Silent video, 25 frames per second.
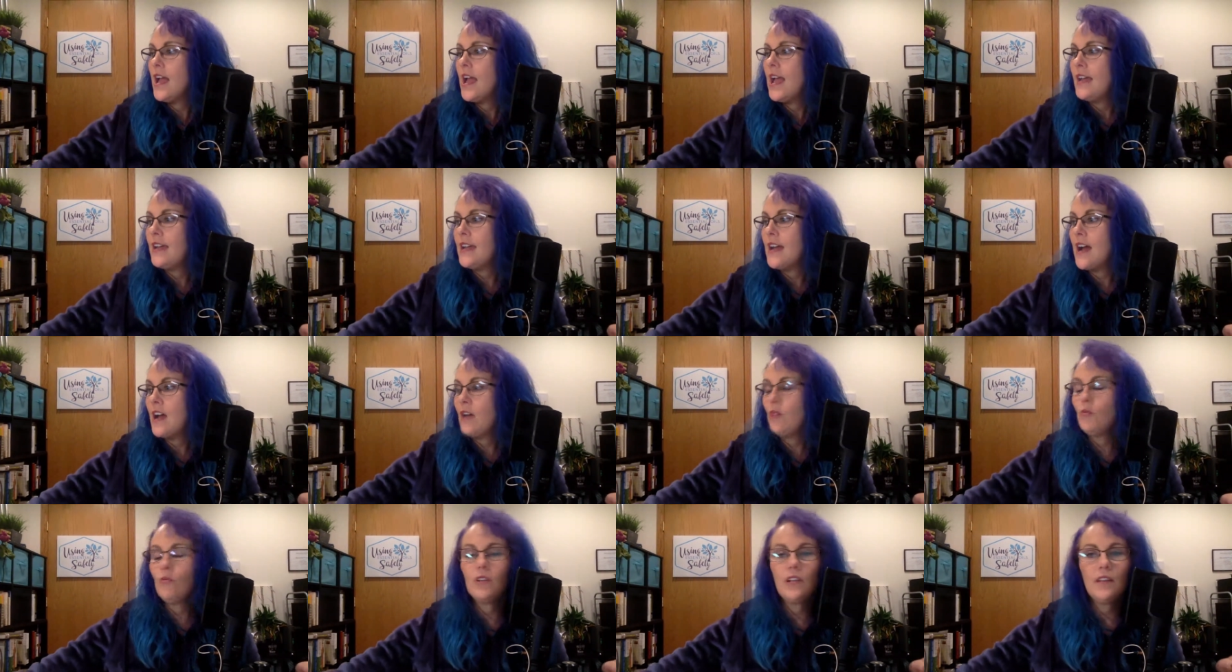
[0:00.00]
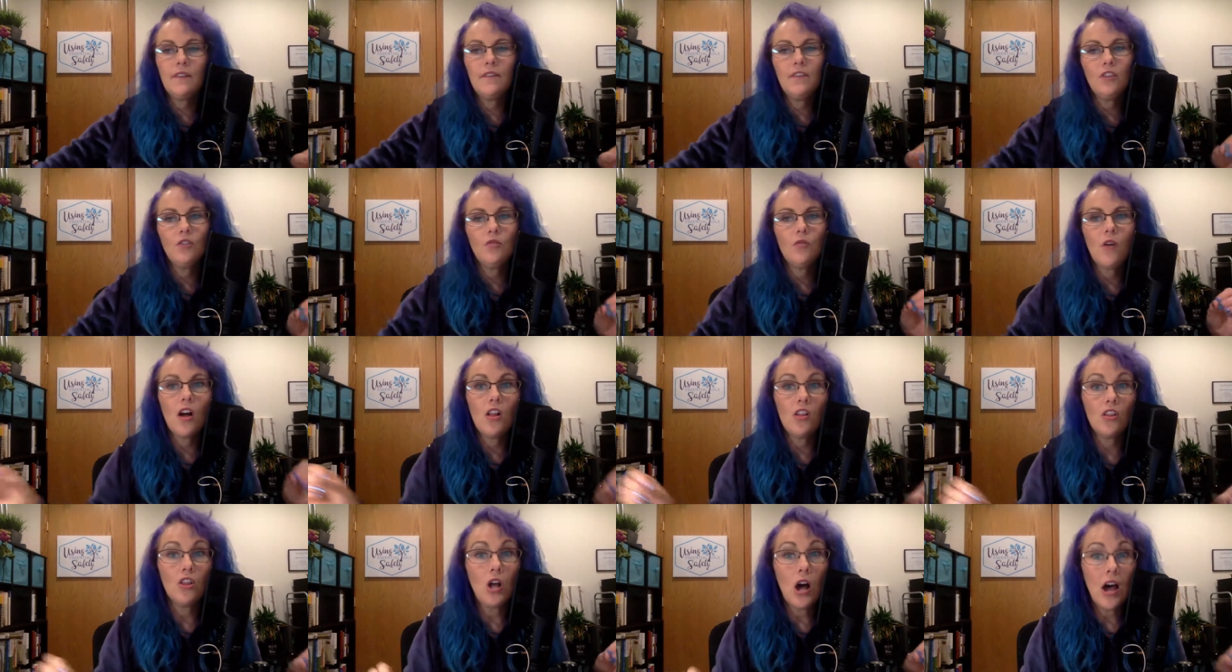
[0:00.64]
and I will give you
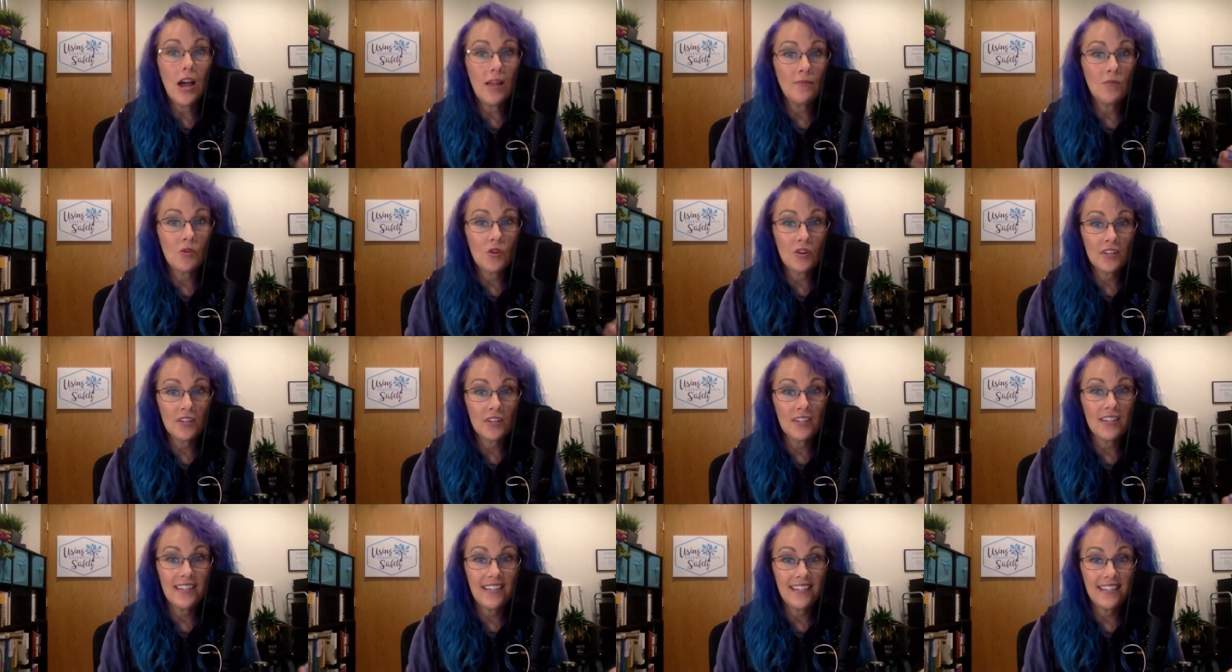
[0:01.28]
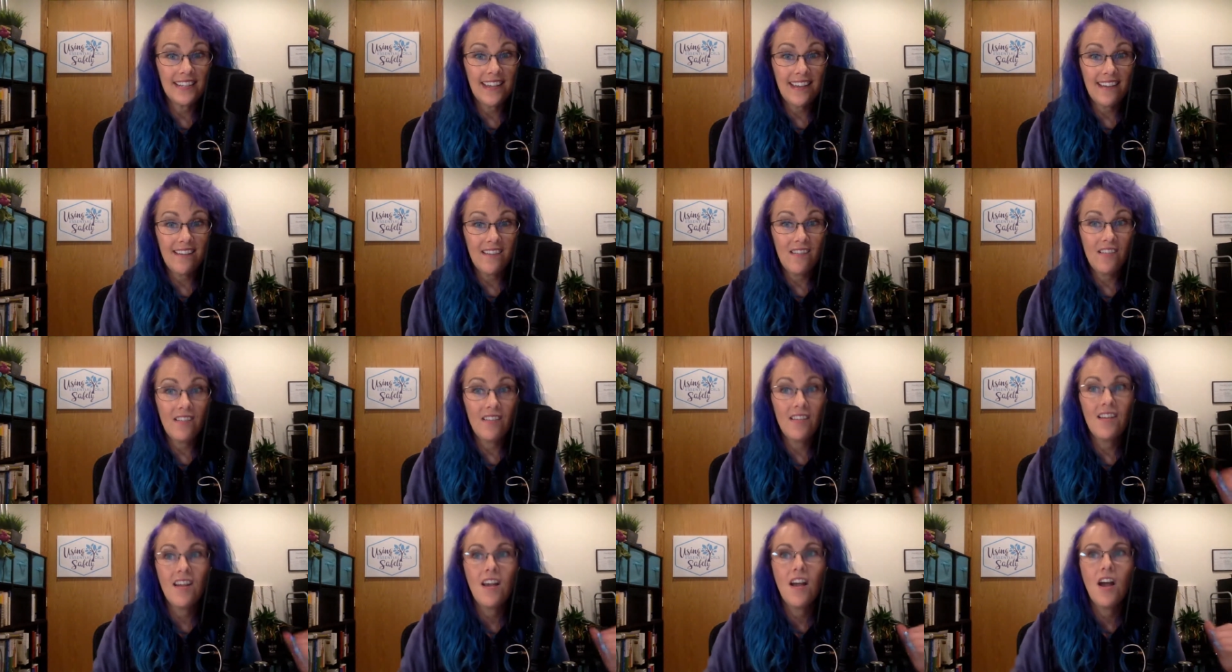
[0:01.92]
a lot more
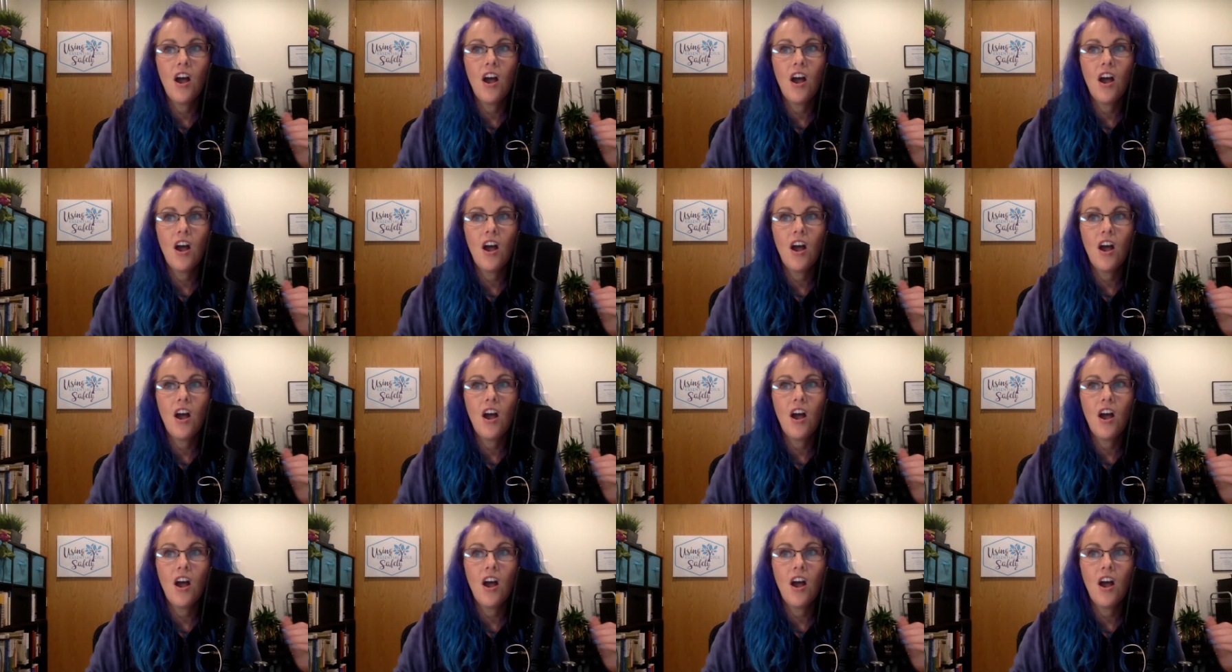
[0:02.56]
detail